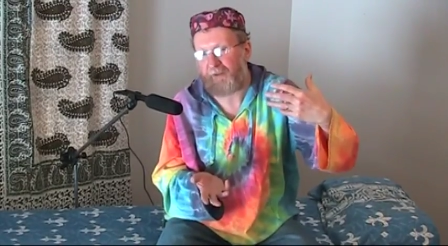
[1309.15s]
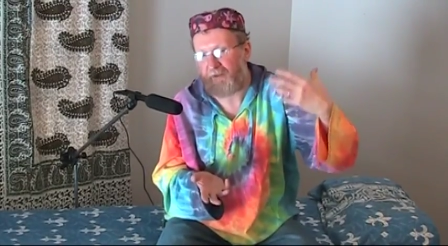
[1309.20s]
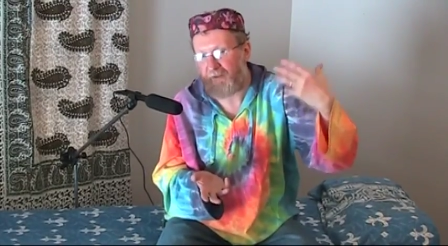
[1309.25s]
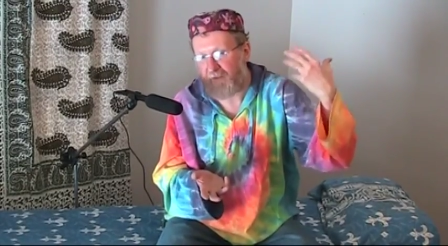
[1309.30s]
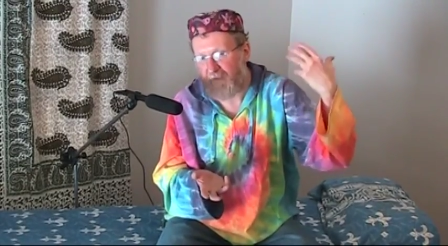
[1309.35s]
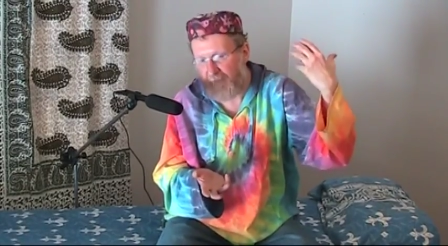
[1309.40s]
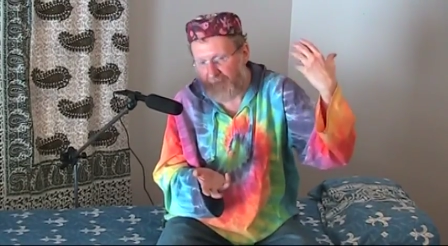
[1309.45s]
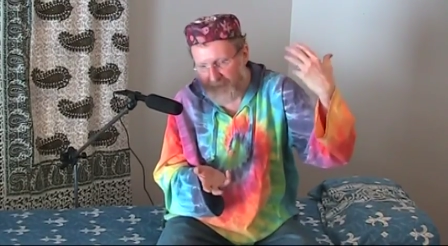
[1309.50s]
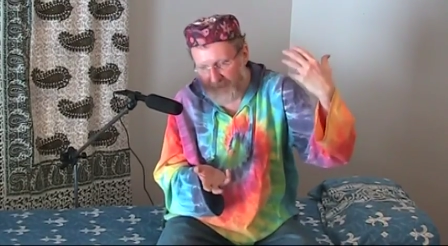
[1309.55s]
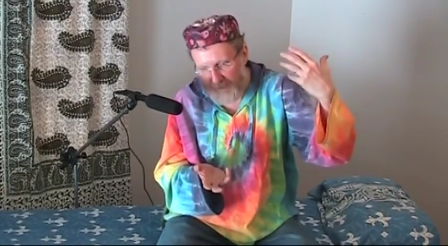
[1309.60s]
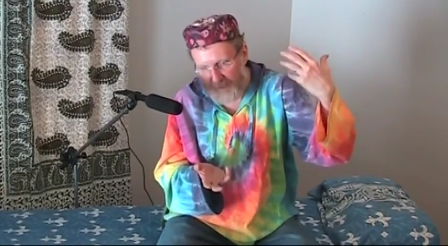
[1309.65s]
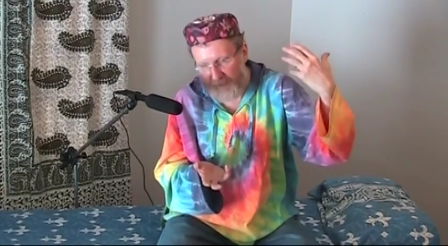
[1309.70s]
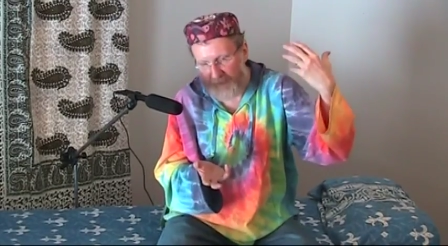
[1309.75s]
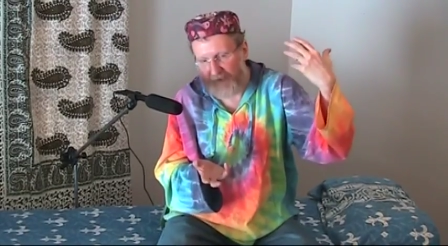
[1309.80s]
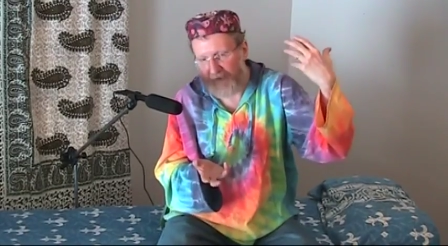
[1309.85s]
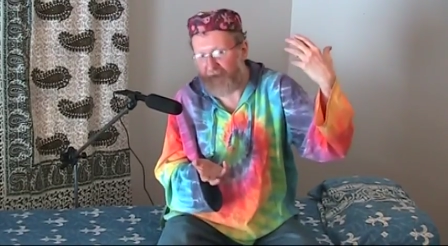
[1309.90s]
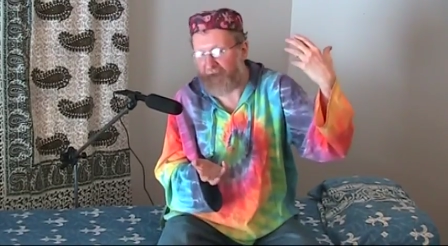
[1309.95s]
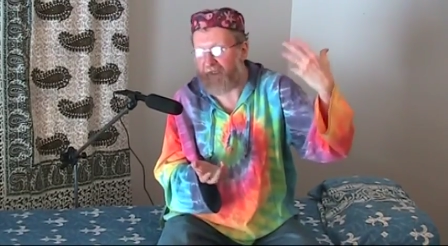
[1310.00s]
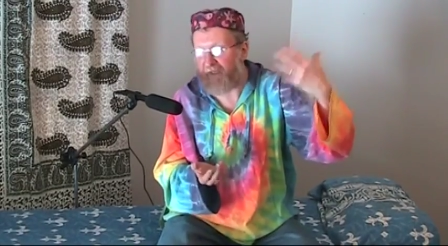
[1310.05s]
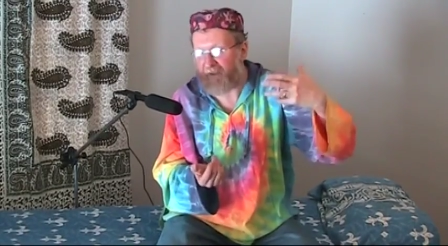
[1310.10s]
is
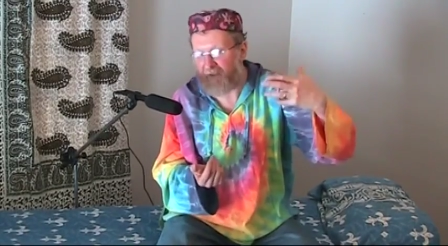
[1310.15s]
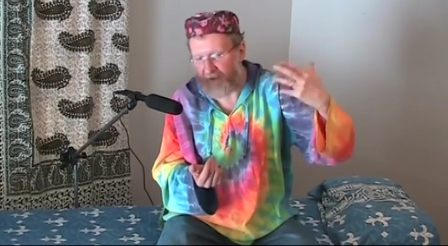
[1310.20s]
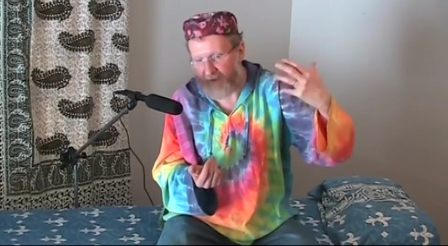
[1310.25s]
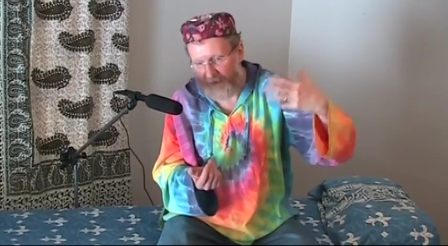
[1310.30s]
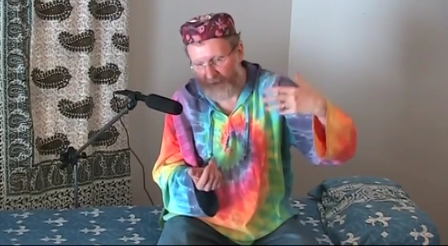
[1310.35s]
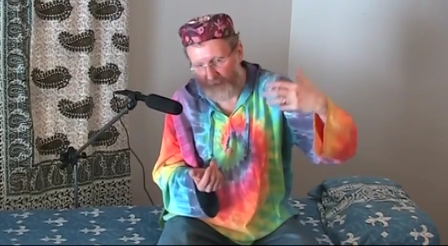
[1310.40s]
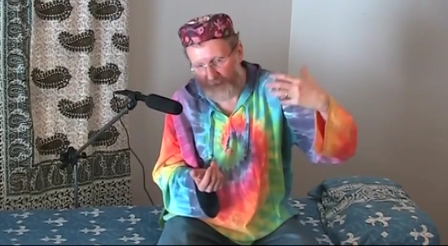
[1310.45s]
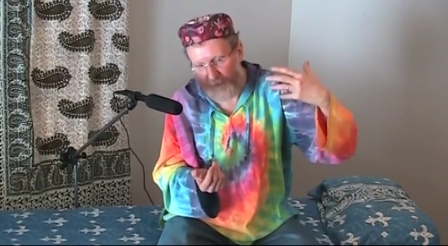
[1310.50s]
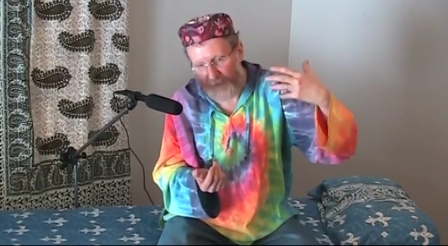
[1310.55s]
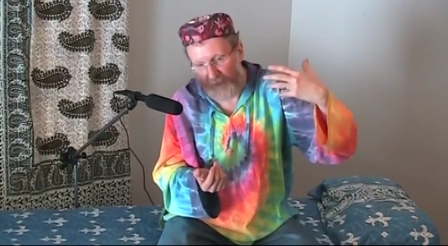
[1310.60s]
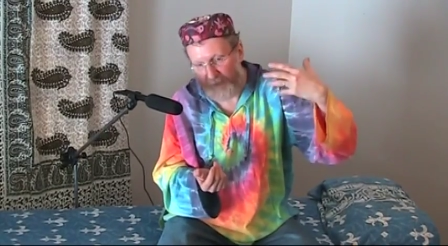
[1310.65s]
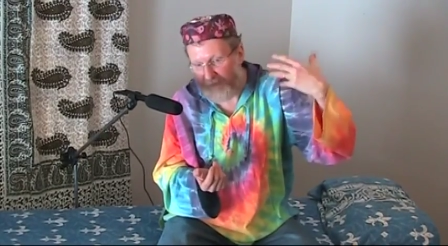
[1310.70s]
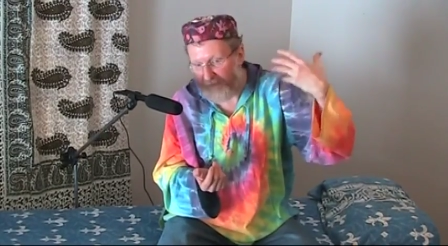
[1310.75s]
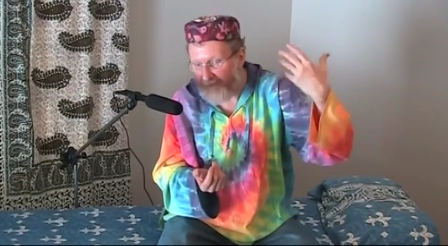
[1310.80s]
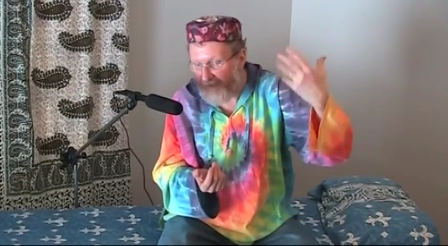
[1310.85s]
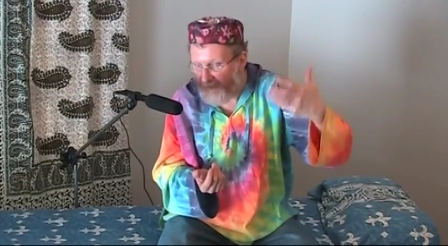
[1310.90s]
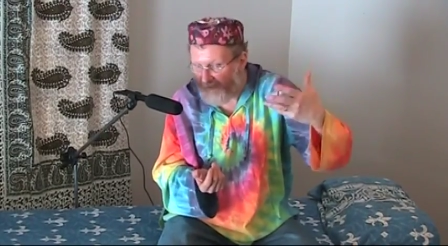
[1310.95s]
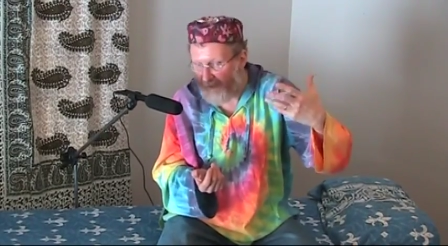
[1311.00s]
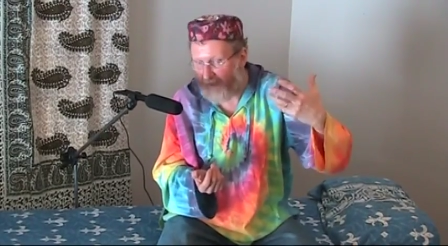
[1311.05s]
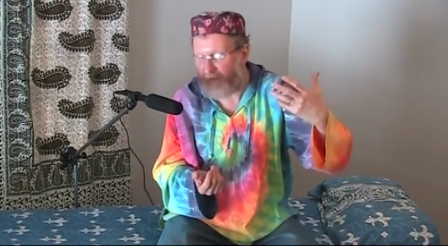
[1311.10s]
absolutely necessary to
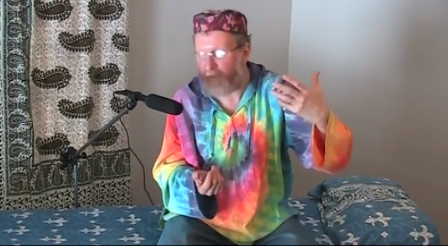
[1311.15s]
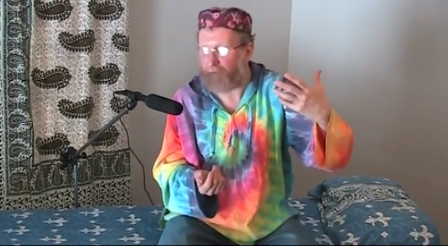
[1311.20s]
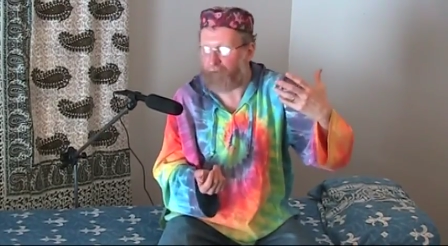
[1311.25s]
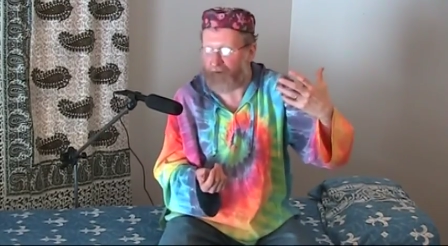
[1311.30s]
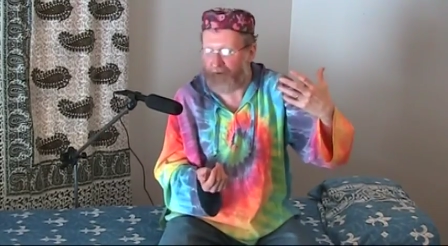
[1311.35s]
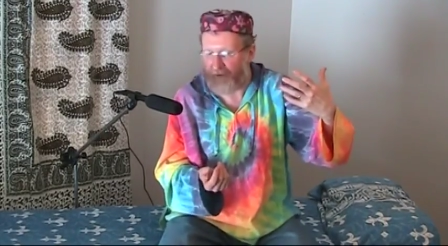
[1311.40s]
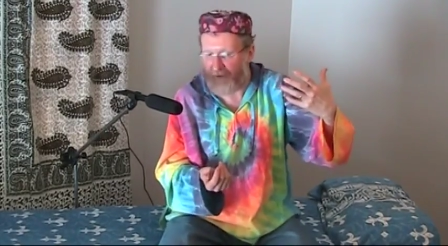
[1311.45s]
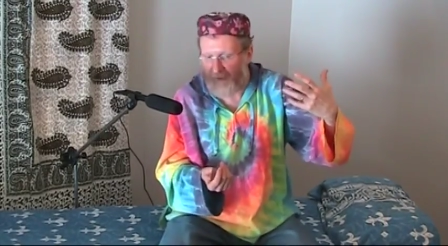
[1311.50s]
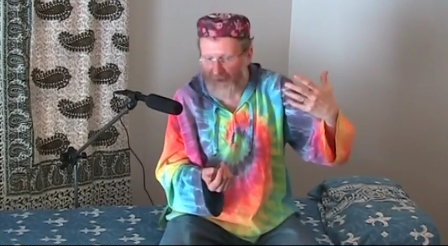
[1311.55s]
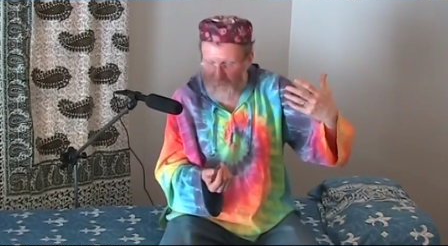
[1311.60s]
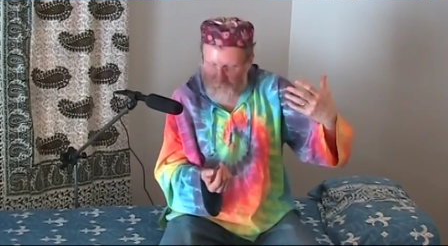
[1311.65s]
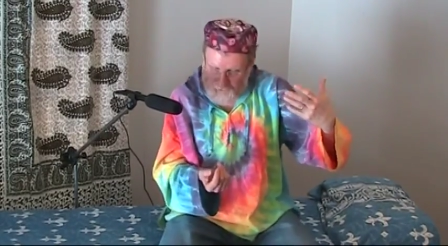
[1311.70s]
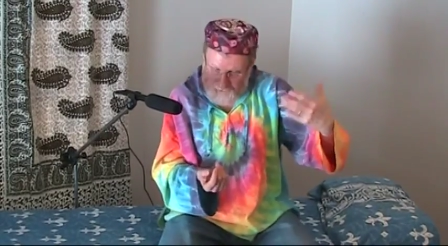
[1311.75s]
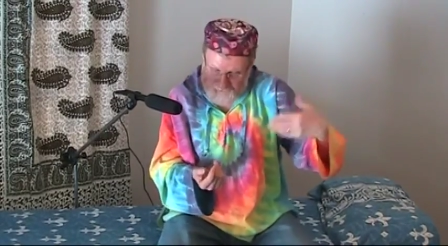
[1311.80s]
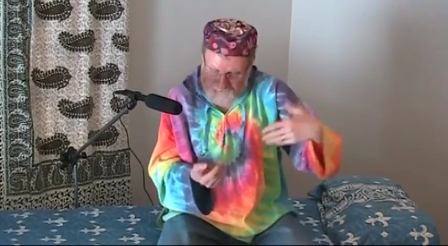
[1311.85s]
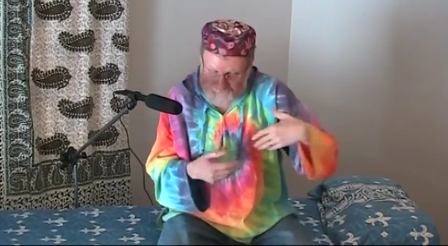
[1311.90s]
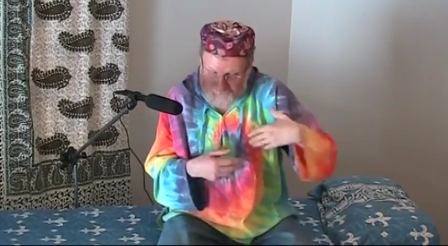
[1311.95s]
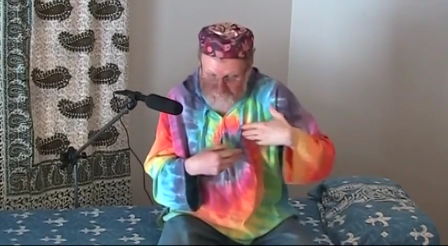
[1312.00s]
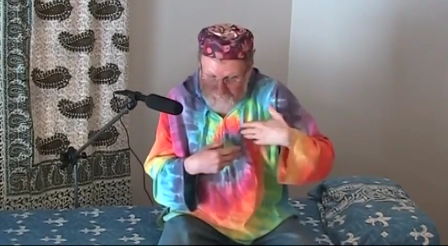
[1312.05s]
prevent that imminent danger,